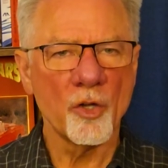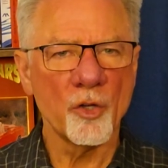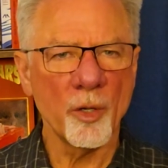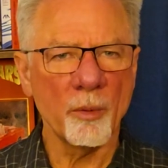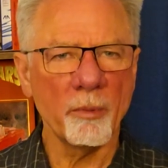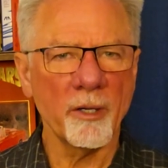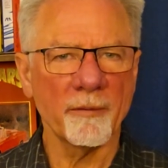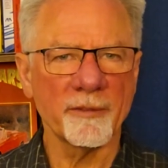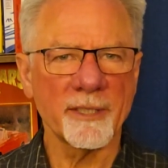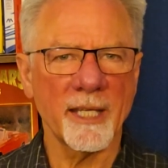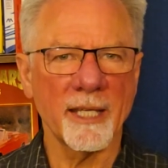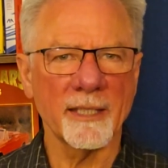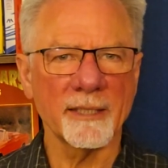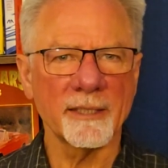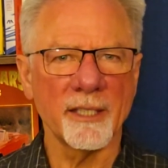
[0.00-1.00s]
Normative
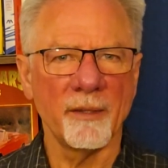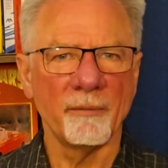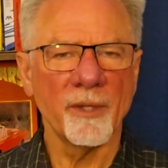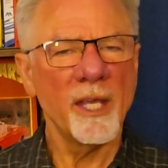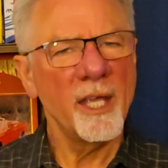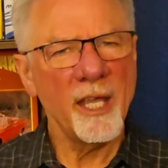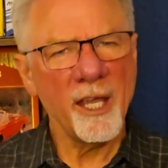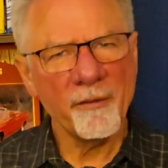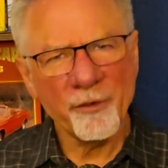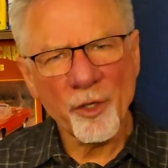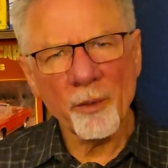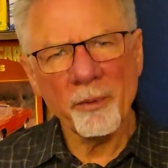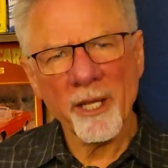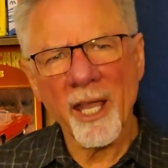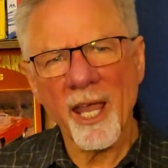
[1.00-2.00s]
says, if
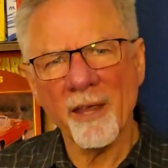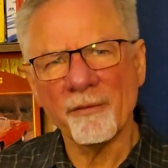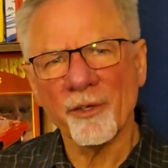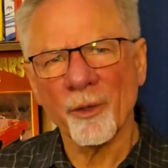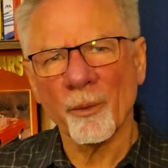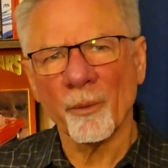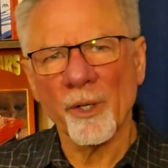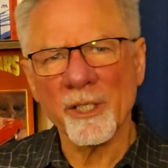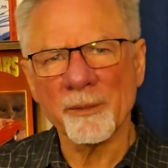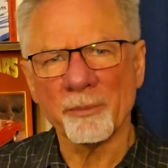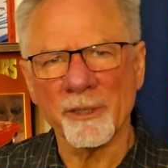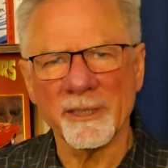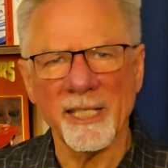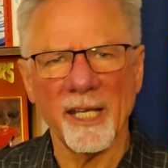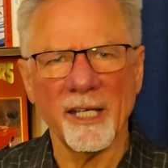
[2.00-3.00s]
your behavior was
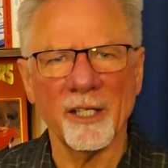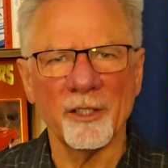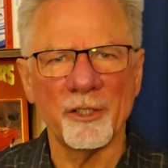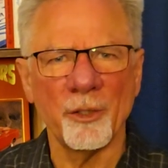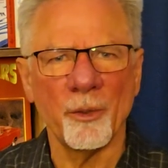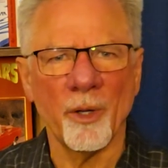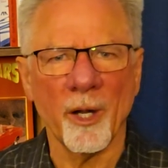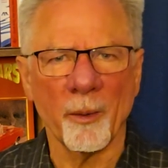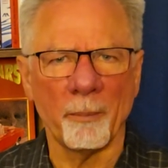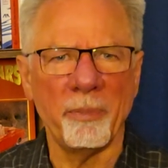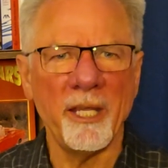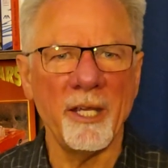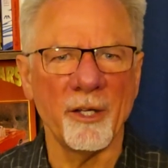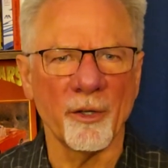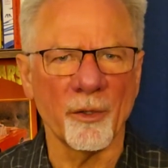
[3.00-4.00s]
presented to our
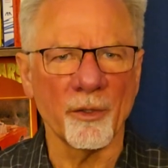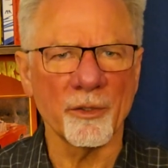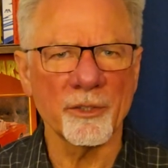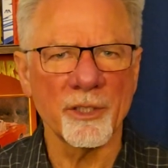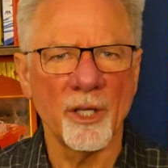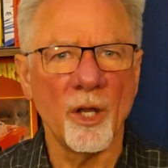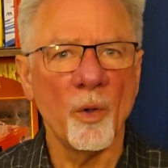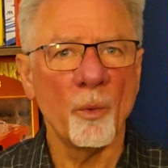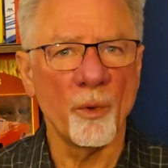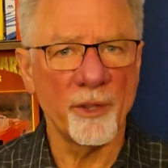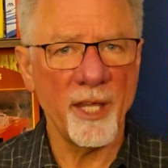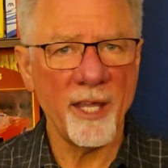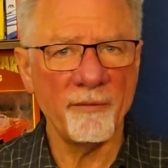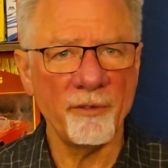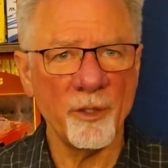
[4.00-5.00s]
peers, would
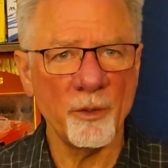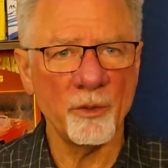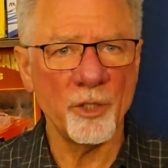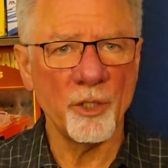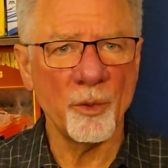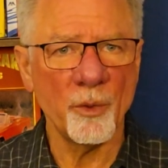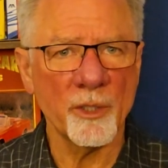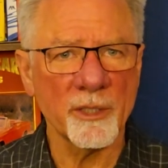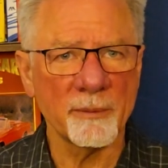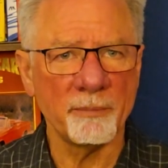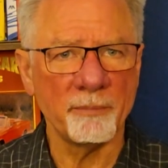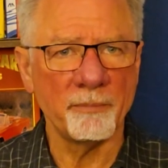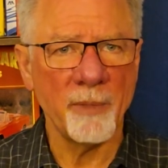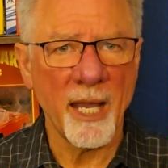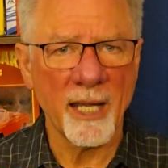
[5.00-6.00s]
they view you as
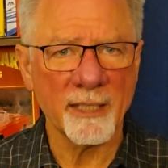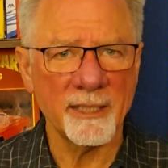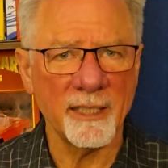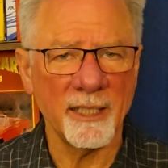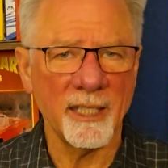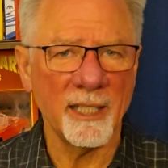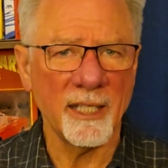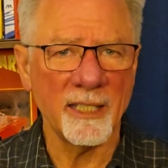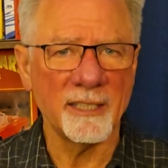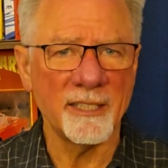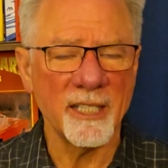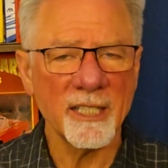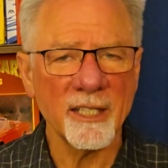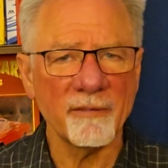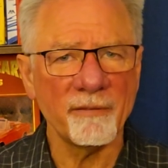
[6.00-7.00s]
acting in a
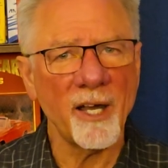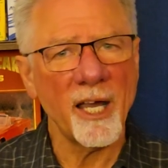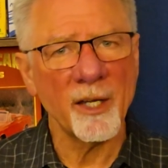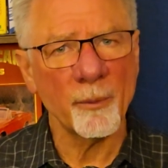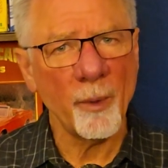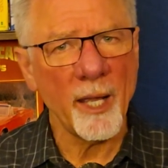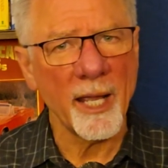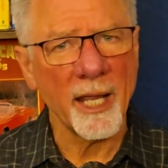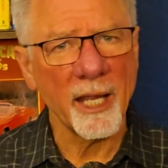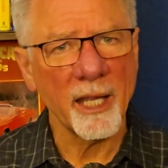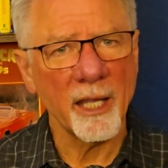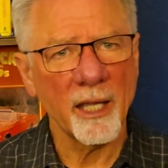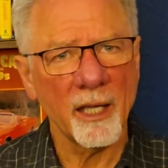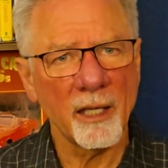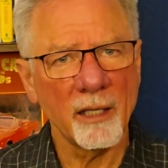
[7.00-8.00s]
dignified
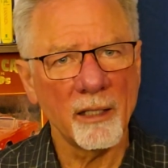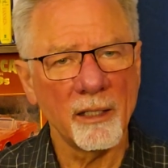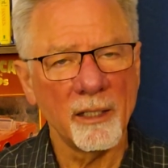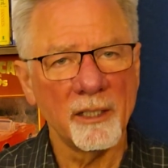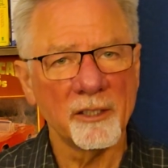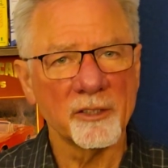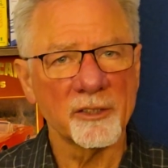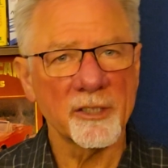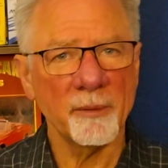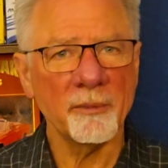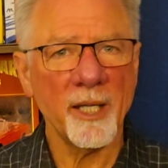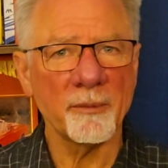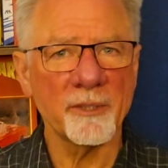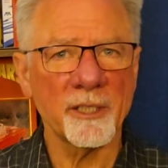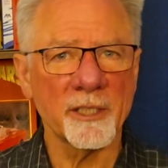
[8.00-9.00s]
way?
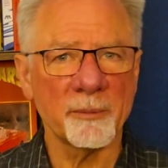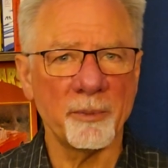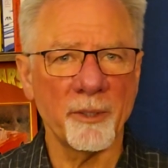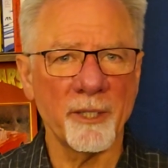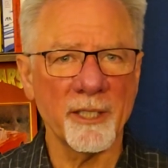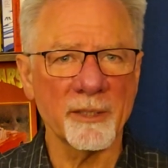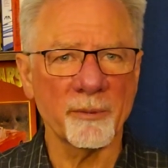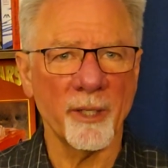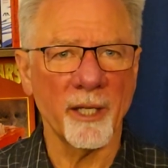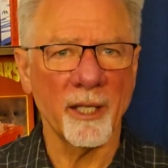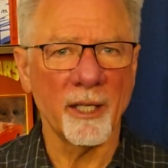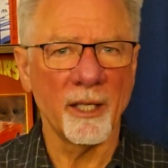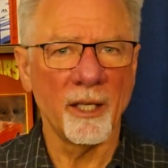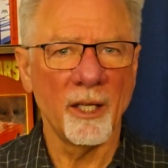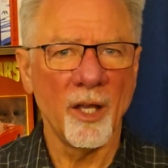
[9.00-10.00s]
Sometimes it is put this
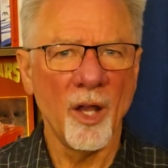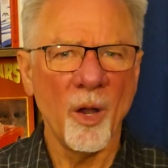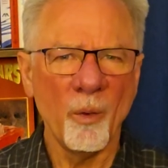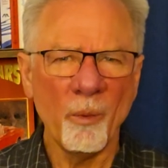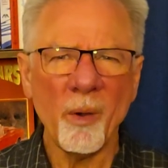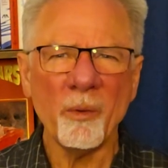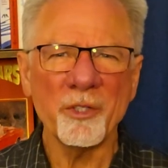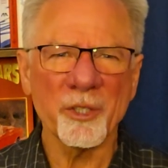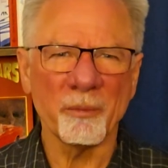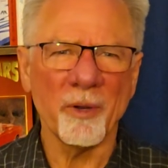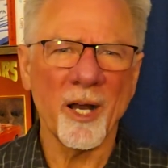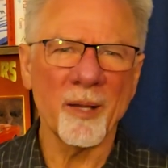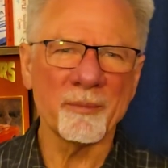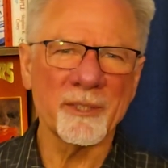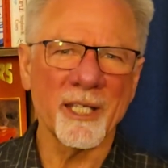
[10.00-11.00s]
way: what would your
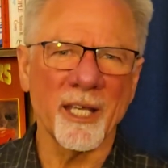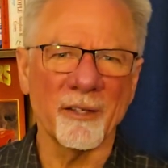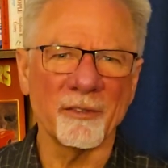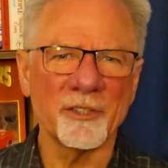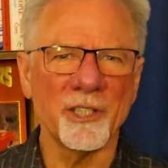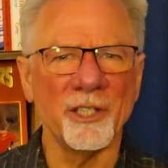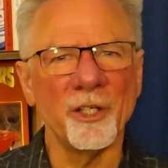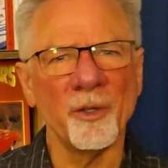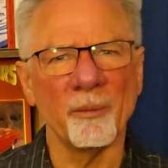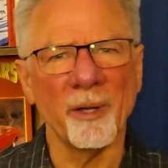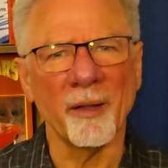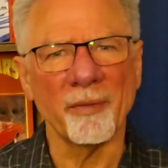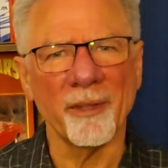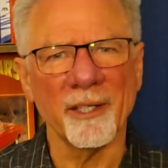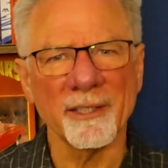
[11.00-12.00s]
mom say if she knew
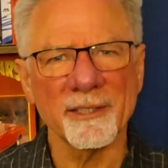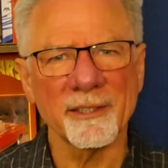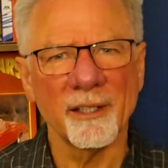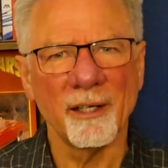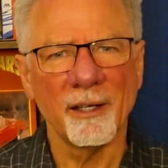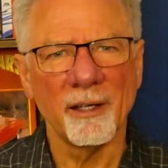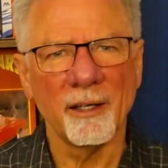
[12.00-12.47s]
about this?